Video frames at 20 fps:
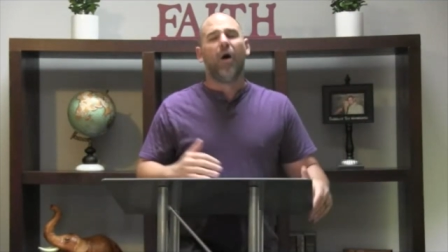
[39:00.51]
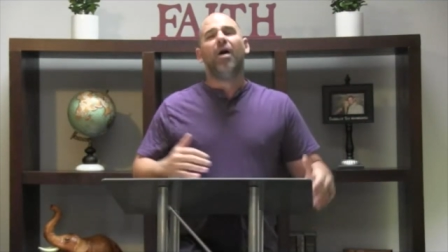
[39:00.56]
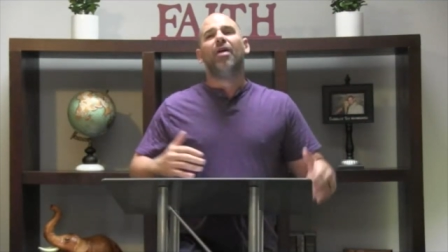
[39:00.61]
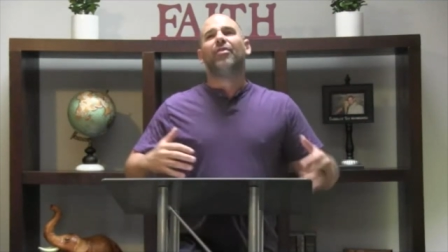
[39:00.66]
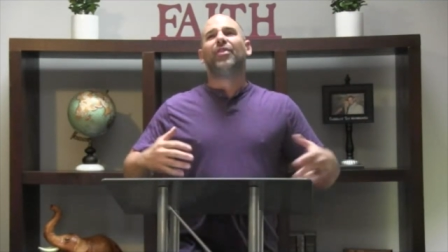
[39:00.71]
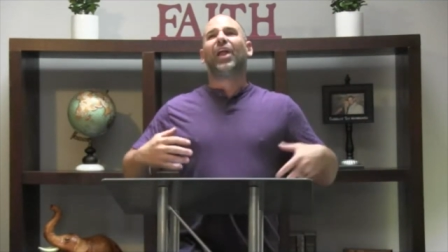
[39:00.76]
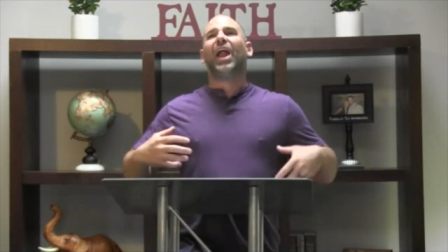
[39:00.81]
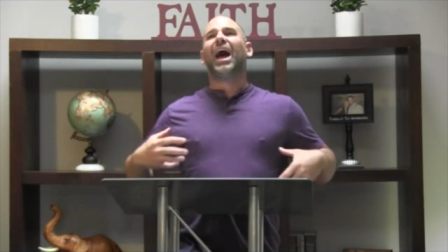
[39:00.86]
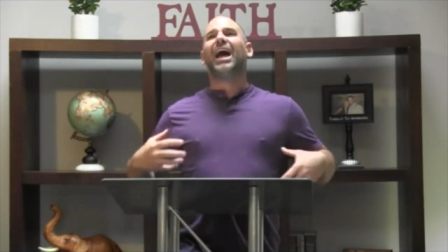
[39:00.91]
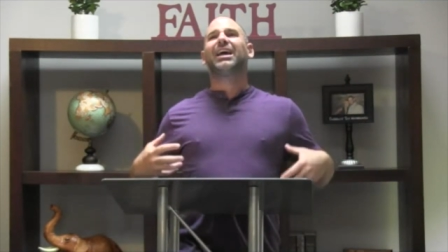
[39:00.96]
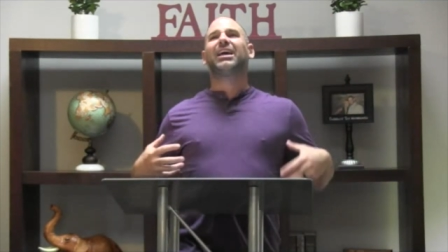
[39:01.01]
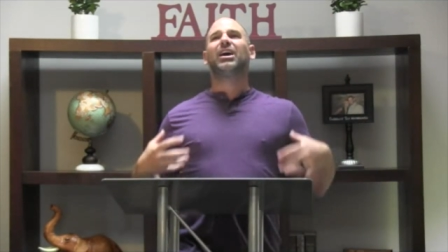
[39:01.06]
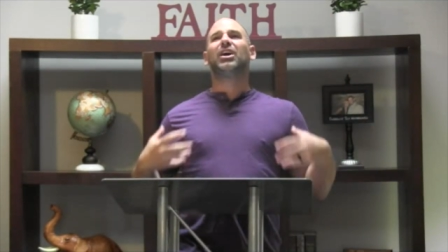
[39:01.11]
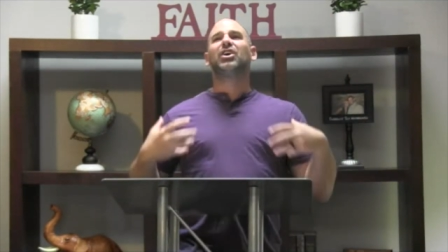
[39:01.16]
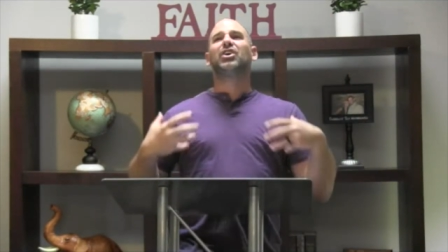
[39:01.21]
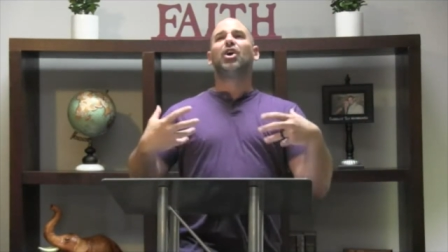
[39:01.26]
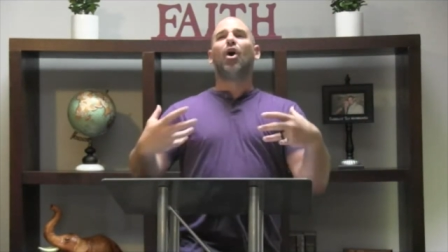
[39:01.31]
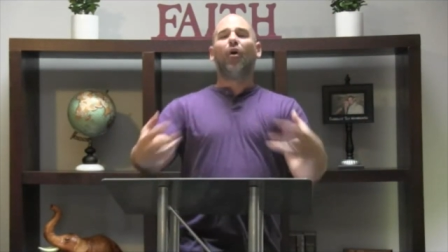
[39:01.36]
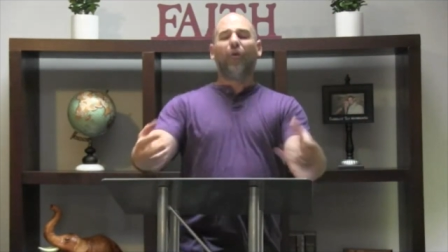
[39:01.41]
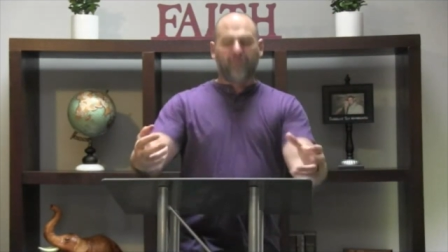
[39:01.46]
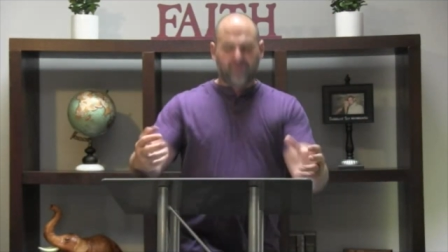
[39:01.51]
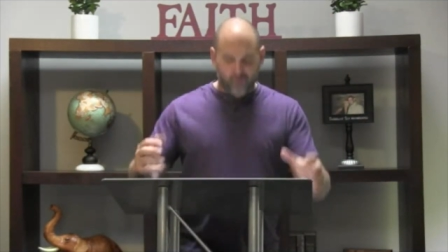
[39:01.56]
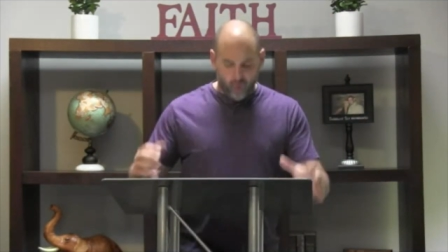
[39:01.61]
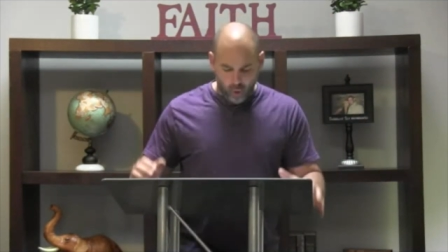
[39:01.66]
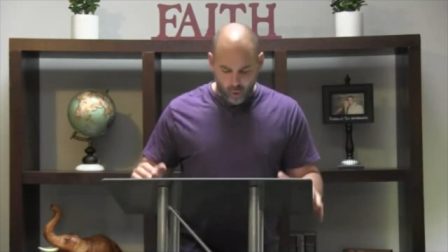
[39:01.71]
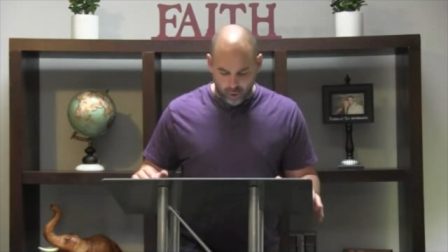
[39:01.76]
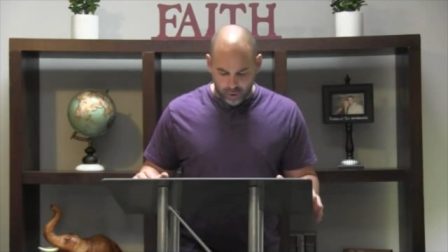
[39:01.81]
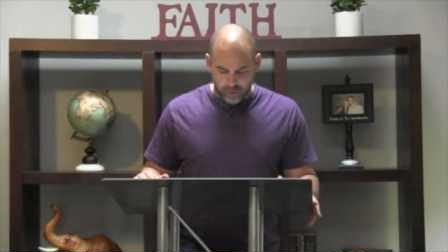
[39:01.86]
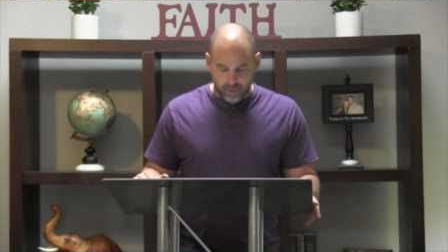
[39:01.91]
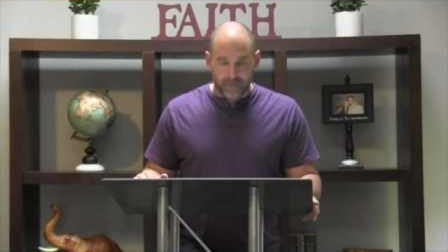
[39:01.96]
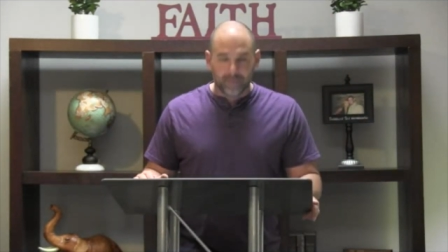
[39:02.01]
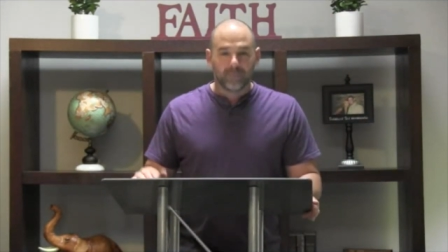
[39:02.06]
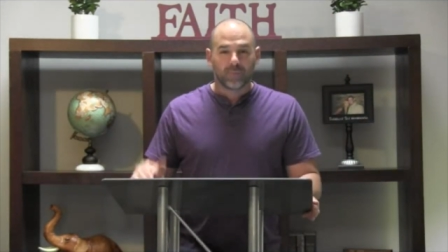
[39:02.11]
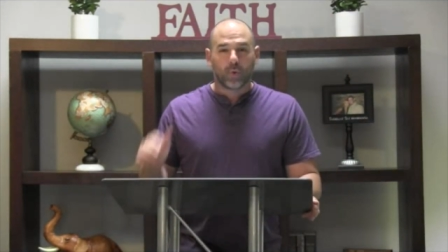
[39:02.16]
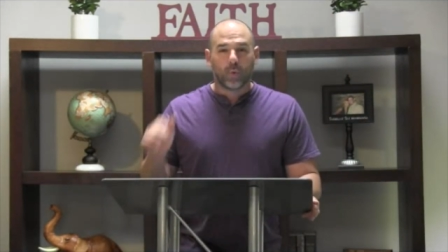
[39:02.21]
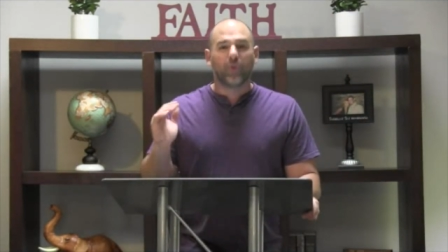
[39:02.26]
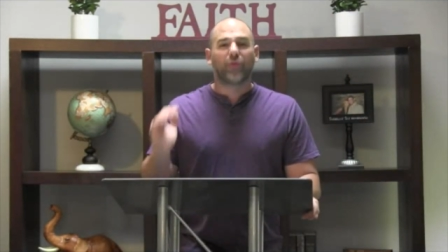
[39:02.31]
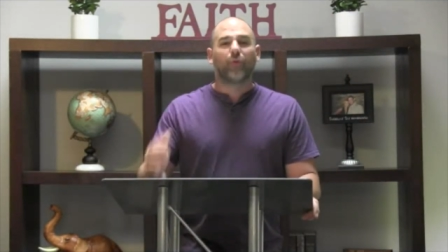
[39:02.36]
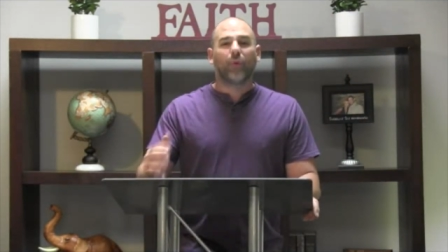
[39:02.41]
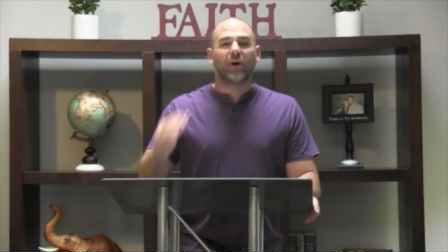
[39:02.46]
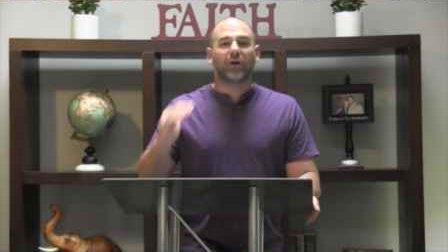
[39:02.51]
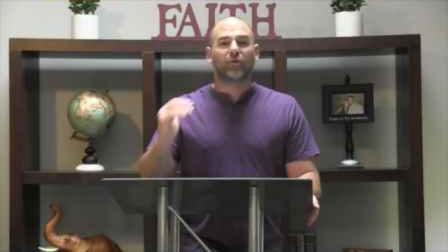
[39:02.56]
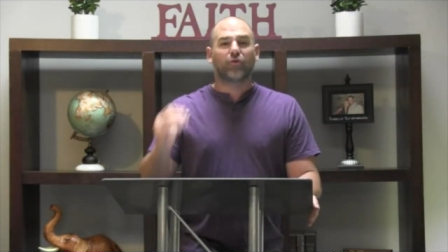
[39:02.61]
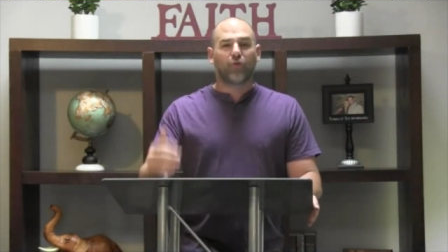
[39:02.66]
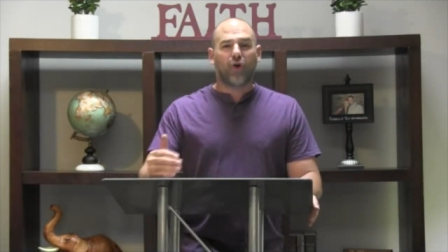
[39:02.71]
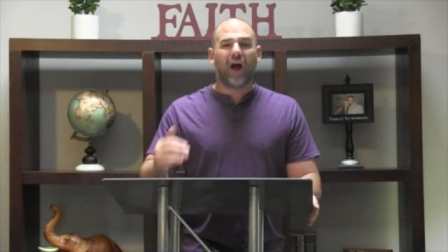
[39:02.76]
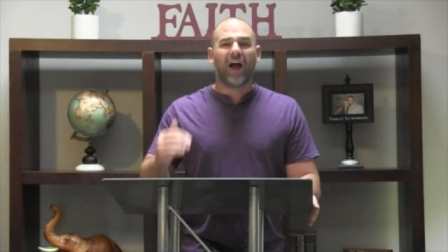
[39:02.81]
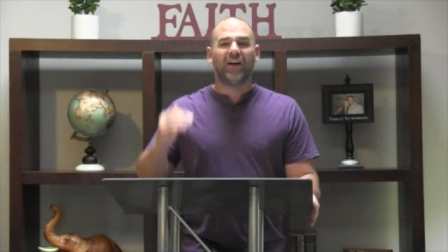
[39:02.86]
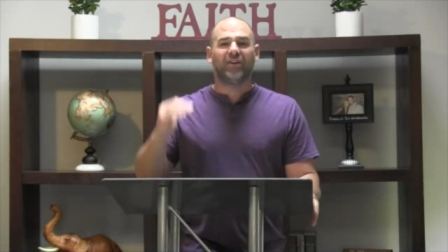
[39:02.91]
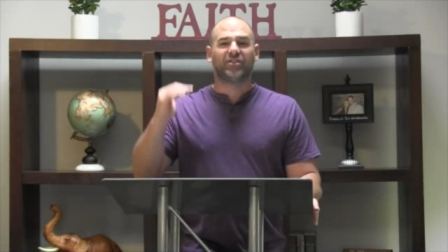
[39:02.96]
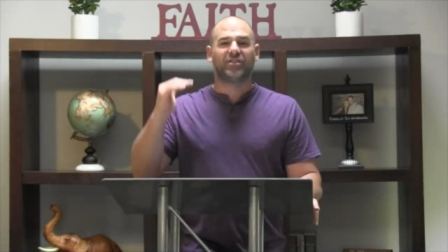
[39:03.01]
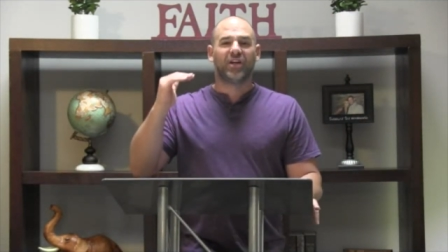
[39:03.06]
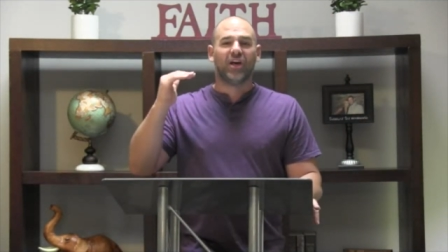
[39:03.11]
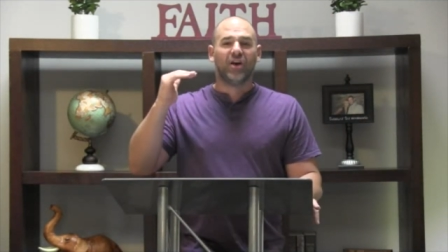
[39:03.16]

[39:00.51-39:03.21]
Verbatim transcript: That I can go forward with what Christ